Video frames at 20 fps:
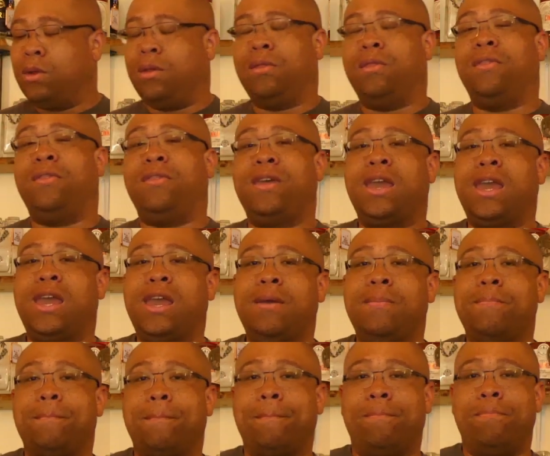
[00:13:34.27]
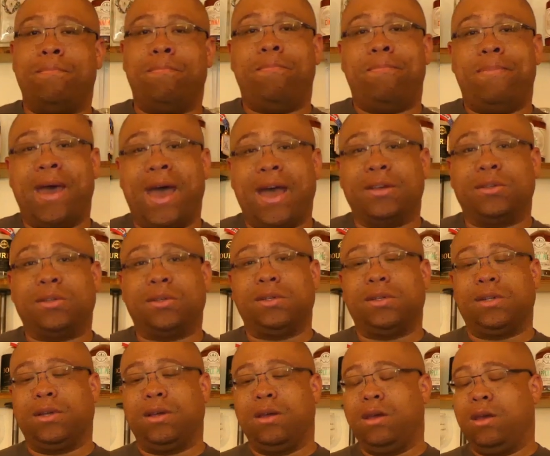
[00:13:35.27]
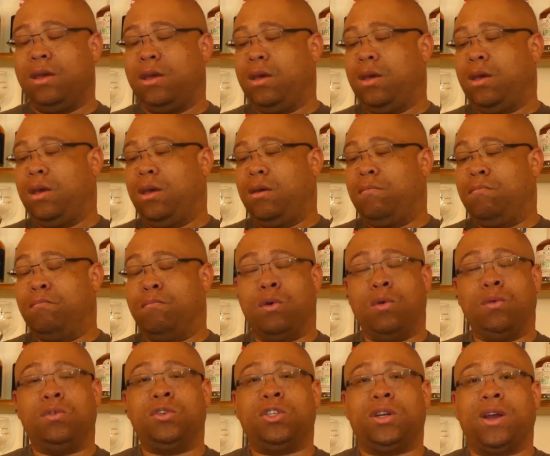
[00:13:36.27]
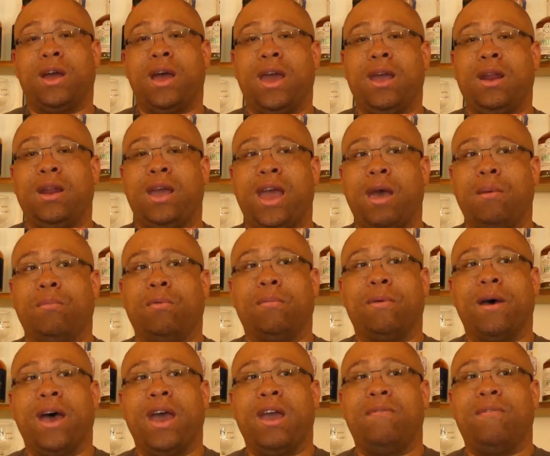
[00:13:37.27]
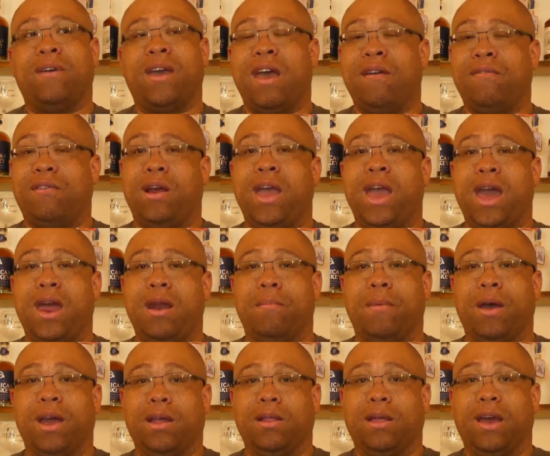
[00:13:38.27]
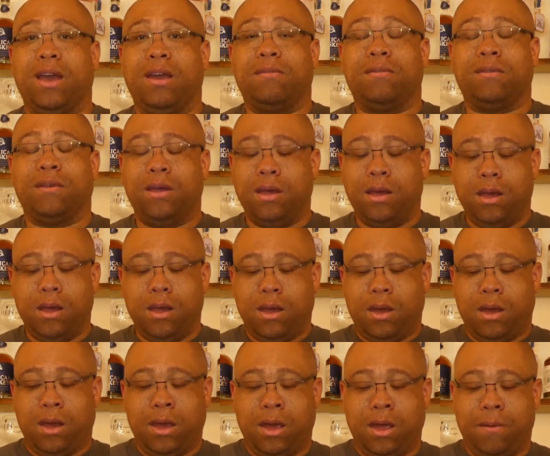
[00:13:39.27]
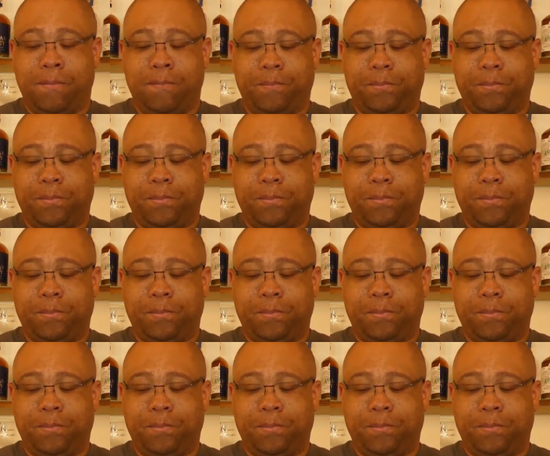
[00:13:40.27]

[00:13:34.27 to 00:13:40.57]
The best moonshine apple pie I've ever had in my life. It,